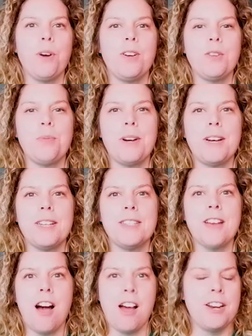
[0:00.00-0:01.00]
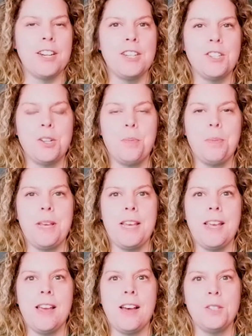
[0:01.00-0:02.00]
World was honored to
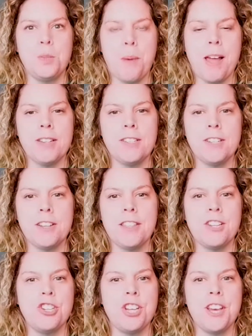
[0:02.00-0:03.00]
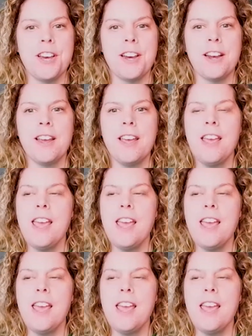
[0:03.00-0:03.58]
be a sponsor this year.